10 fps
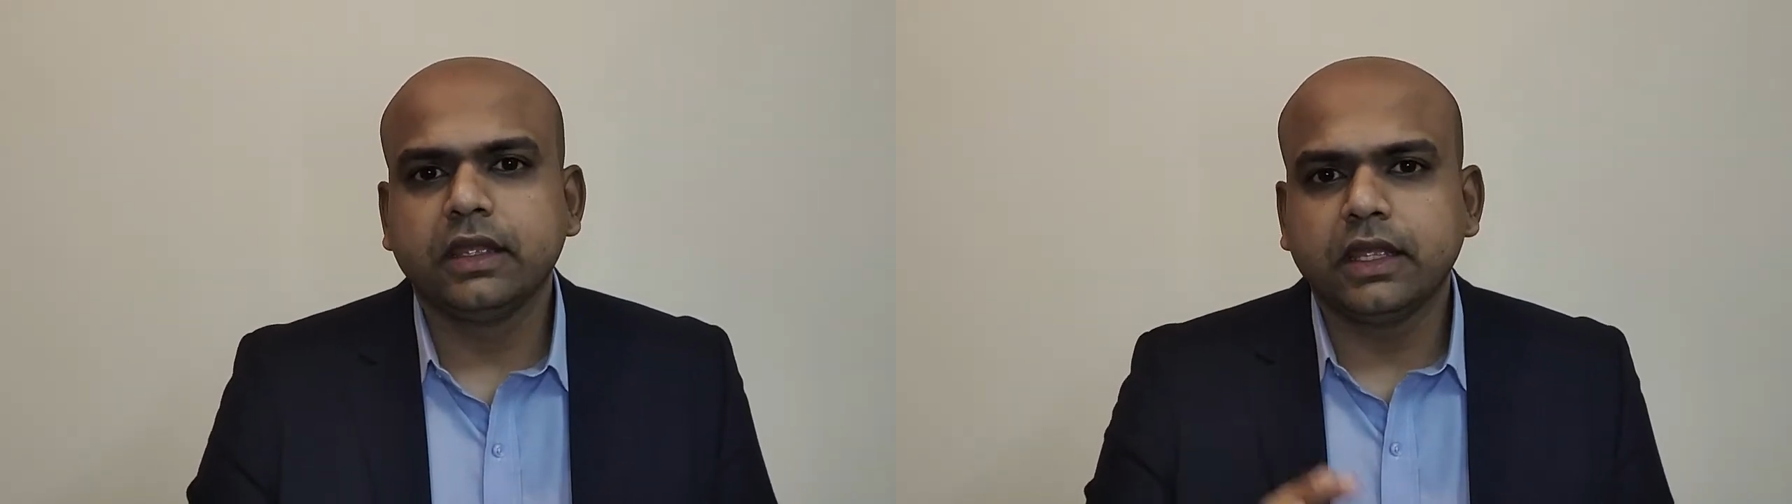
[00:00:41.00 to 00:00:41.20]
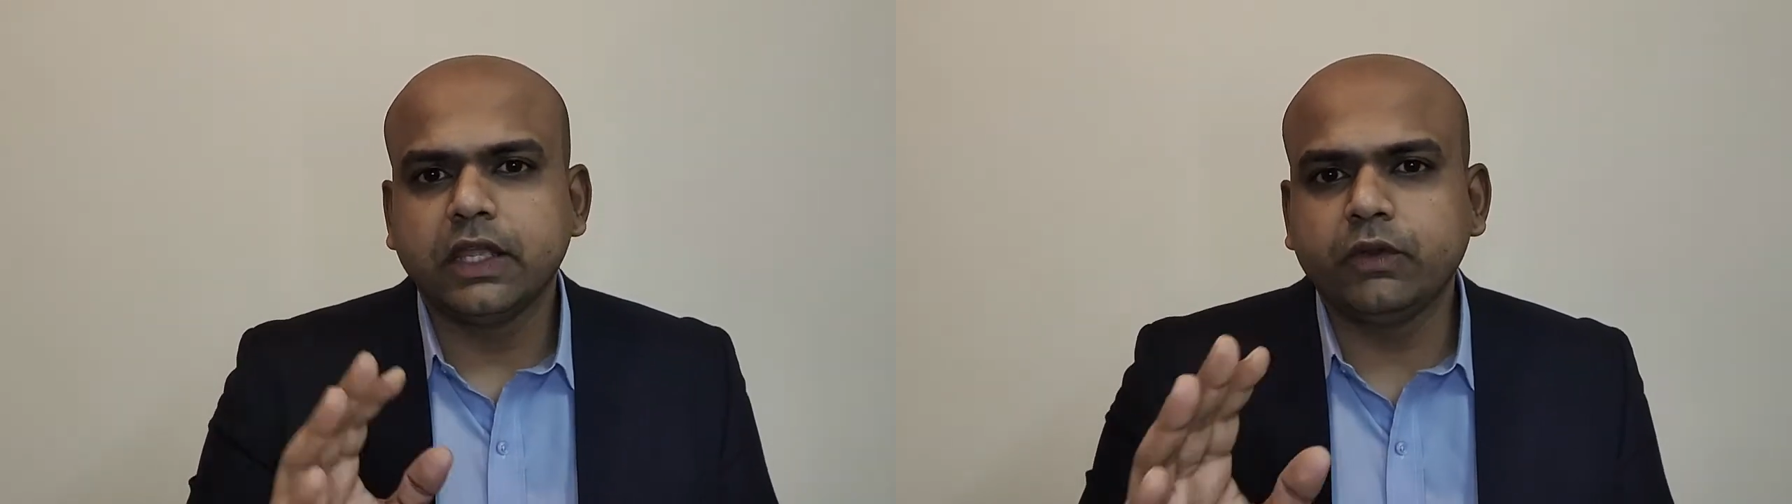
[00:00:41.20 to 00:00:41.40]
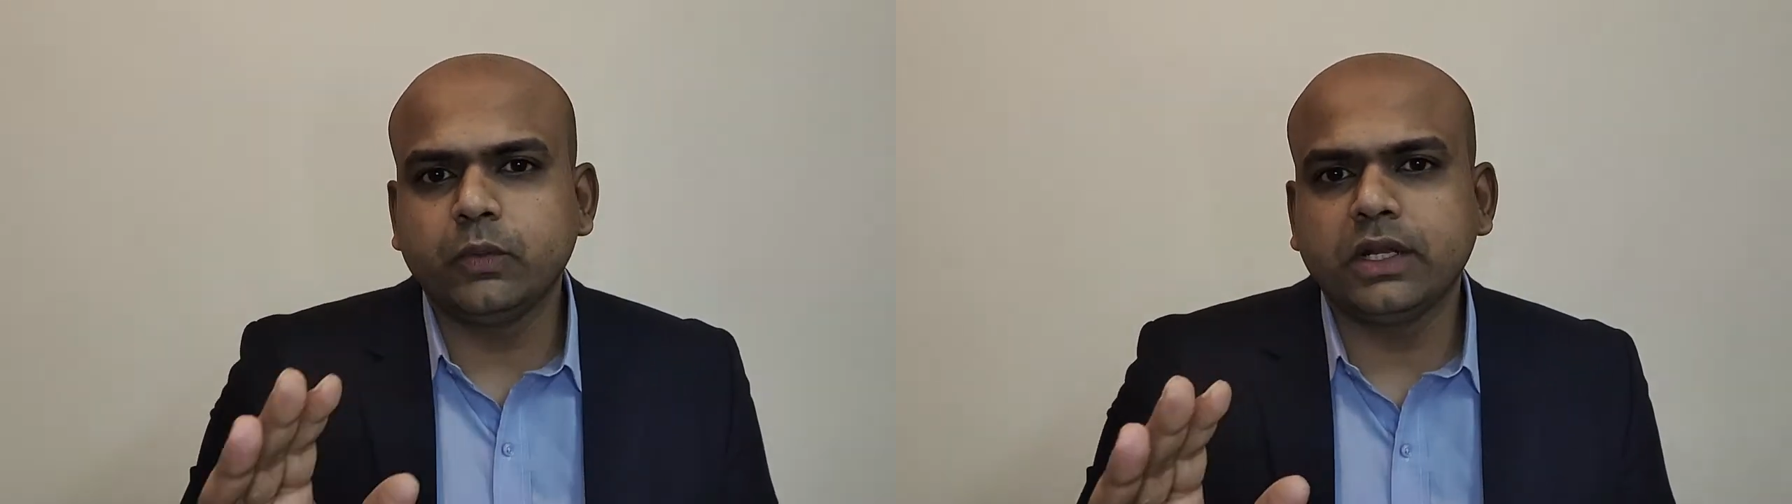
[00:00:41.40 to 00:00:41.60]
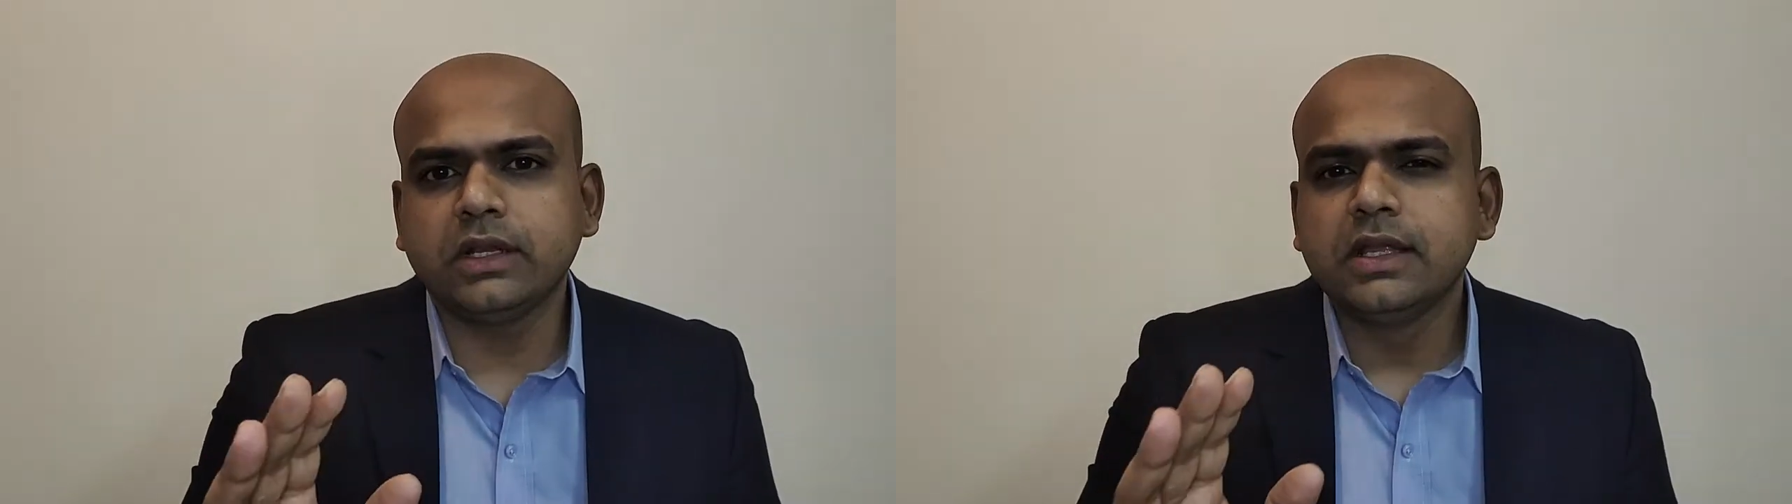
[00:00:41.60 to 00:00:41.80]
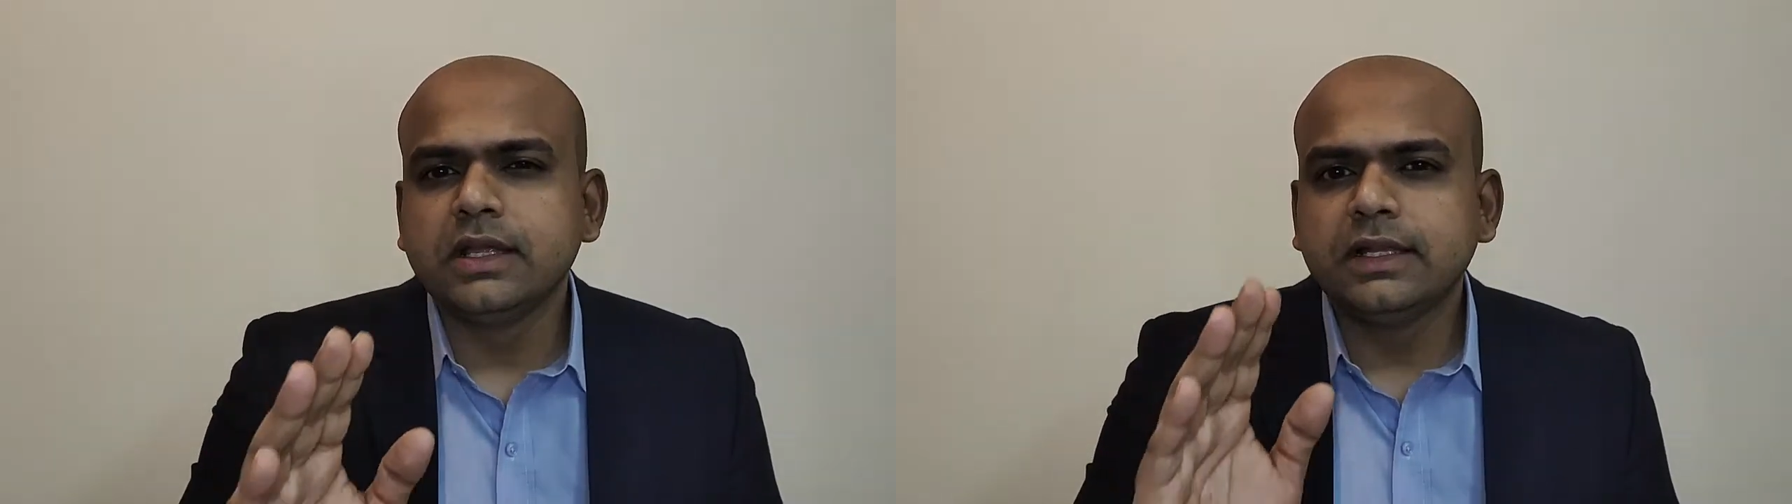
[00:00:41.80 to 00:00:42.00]

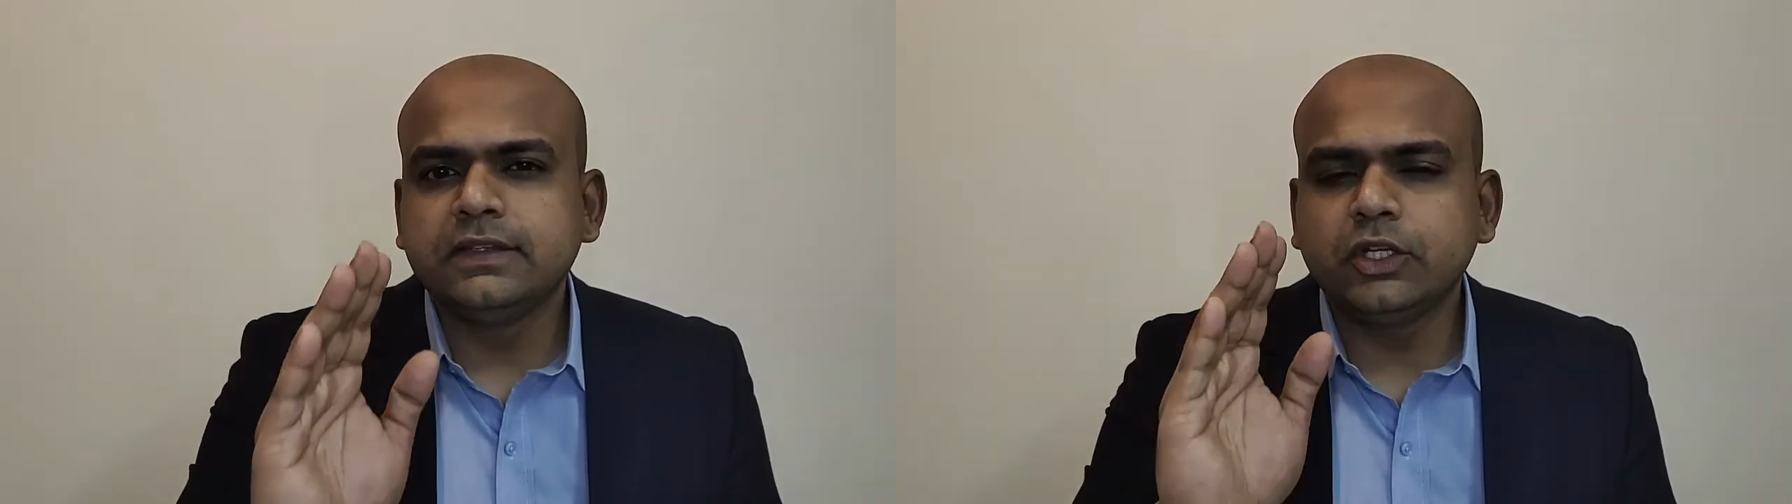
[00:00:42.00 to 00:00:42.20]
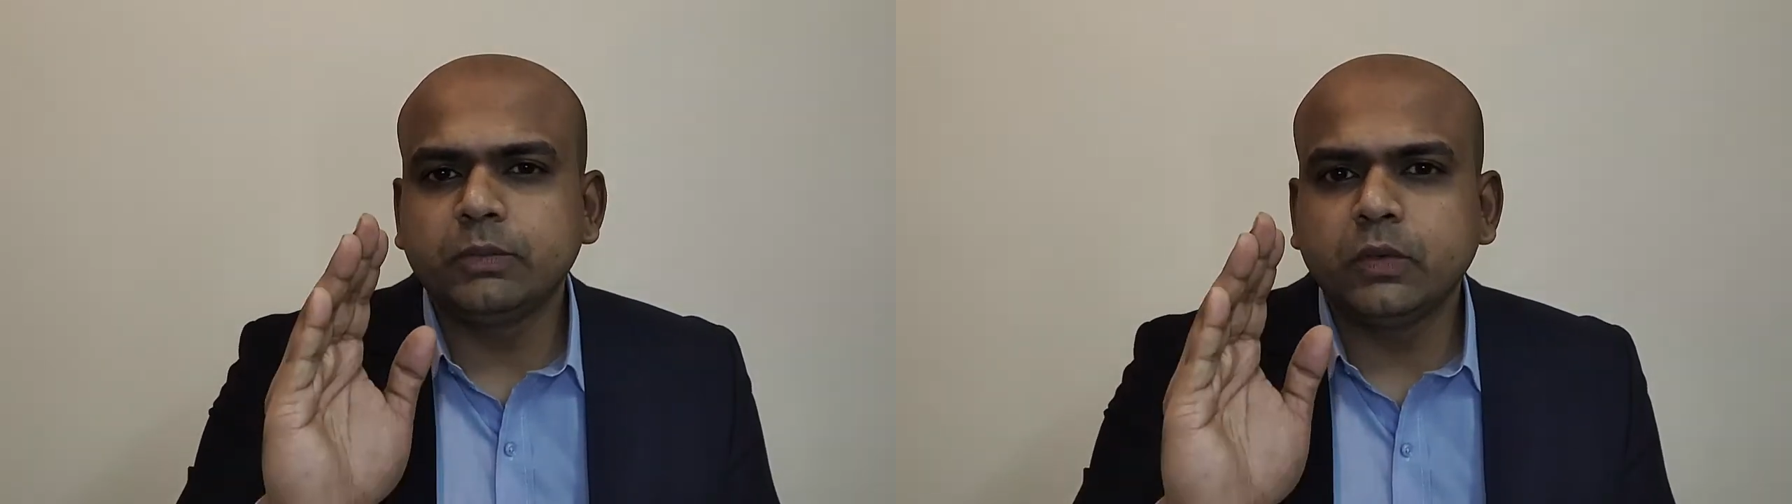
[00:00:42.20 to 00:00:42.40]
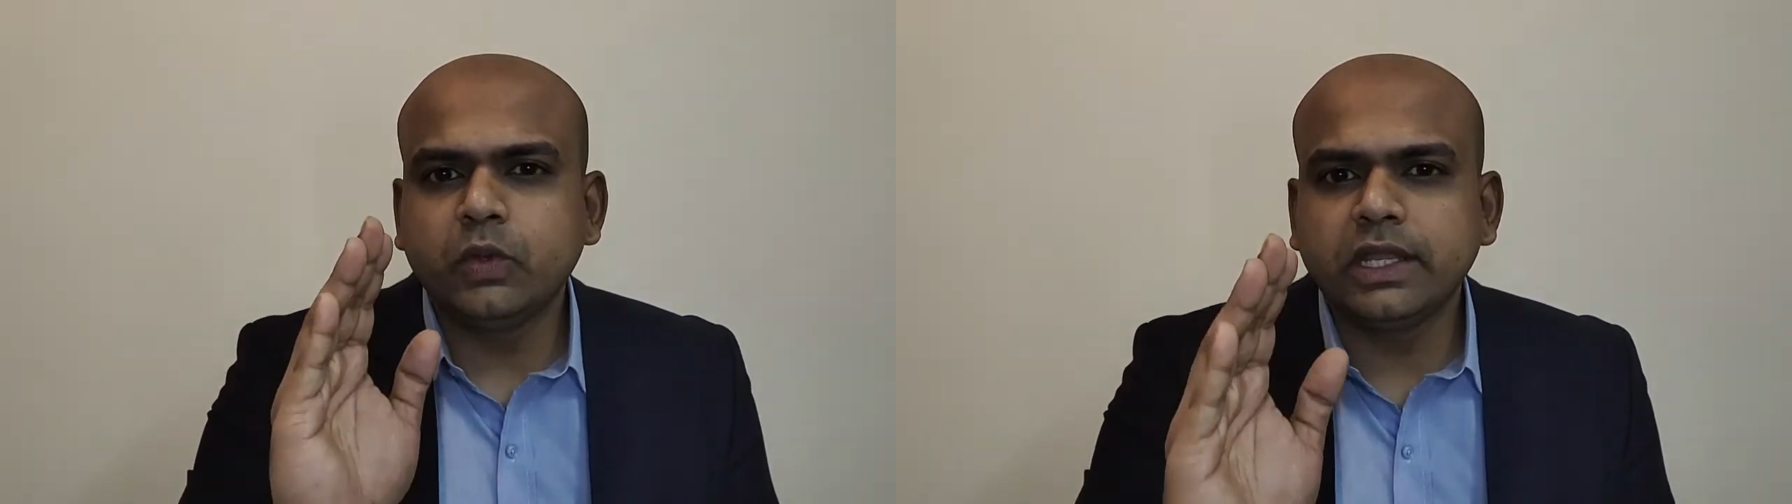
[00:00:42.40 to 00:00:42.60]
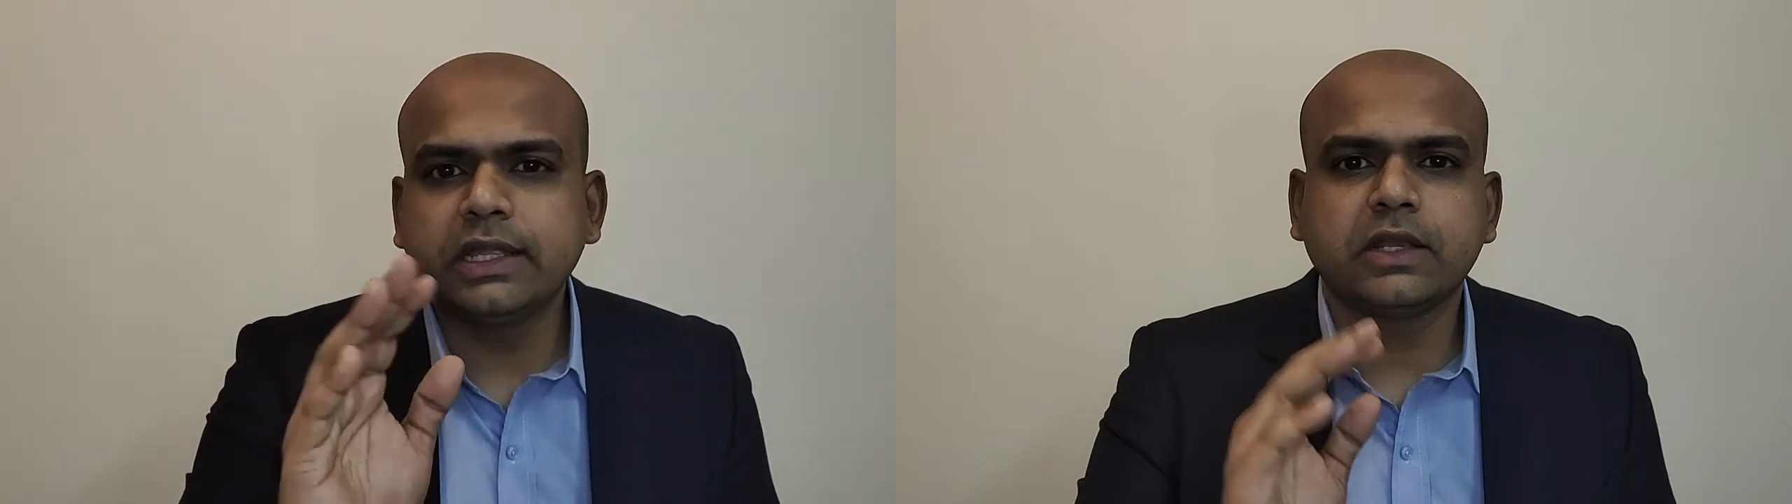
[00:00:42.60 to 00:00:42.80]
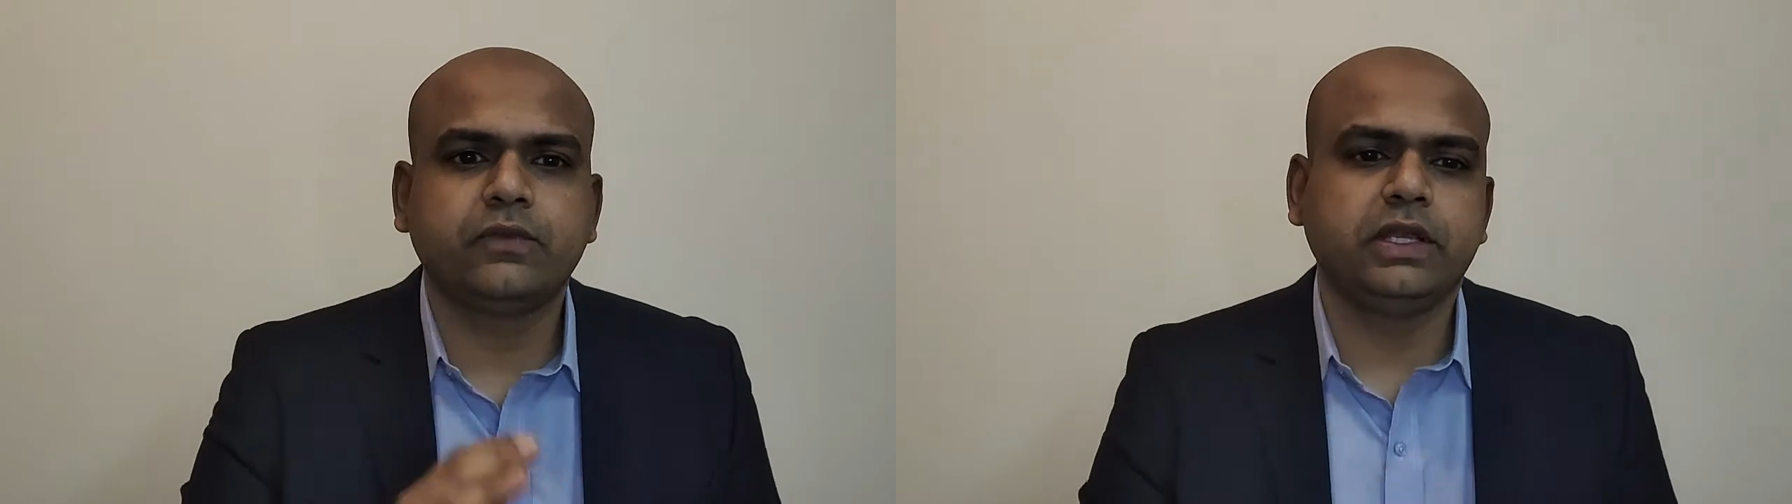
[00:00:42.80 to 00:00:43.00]
Everyone, listen to me very
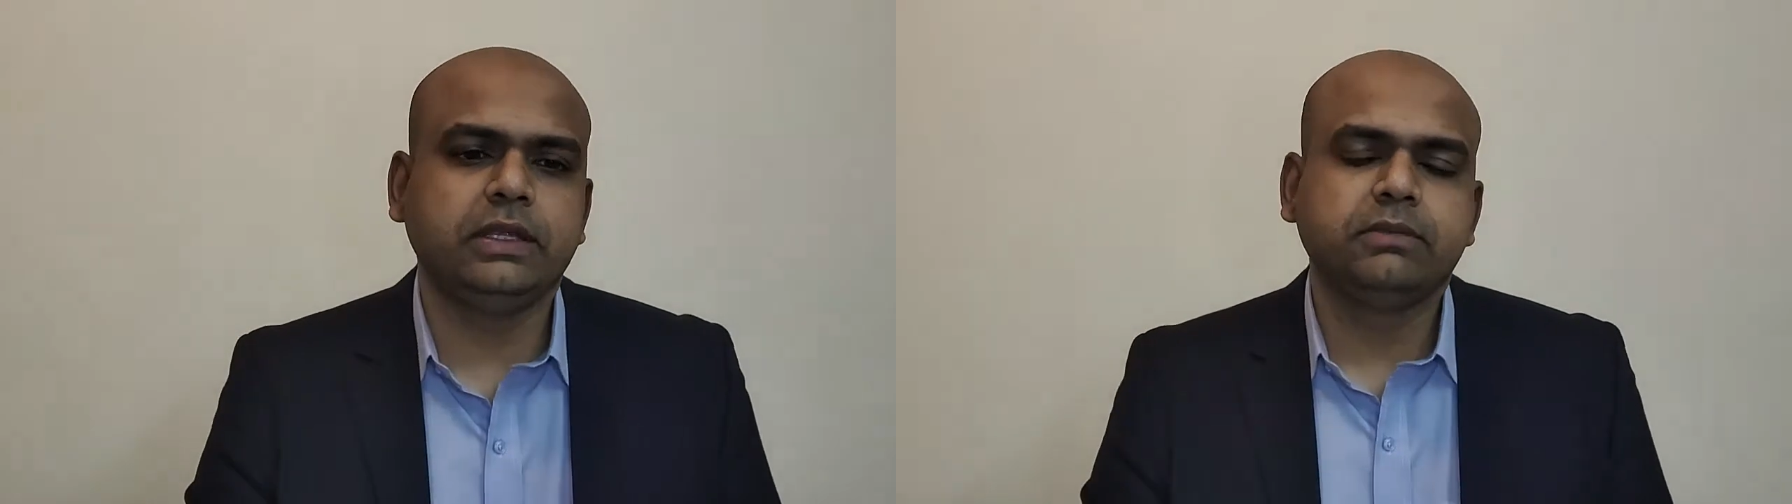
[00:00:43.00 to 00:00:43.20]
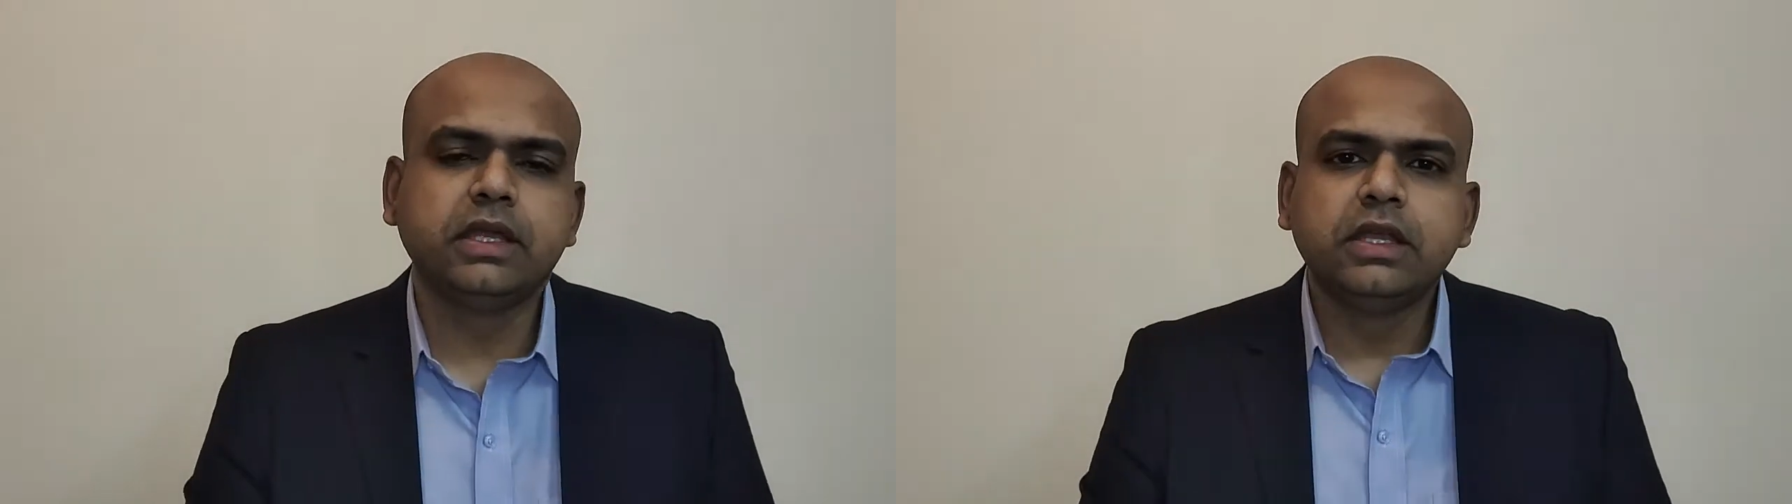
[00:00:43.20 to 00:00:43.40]
carefully.